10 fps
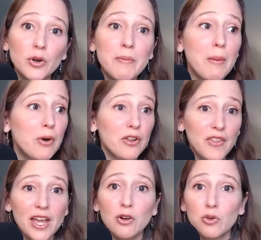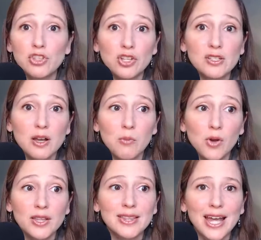Remember, they are reaching
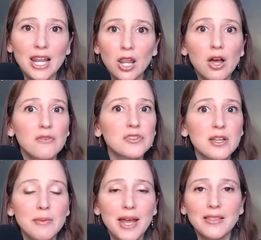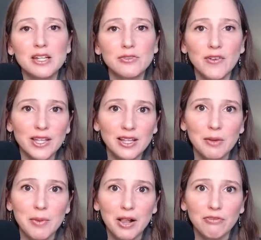someone that loves them and that is
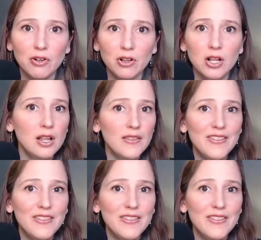finding them helpful.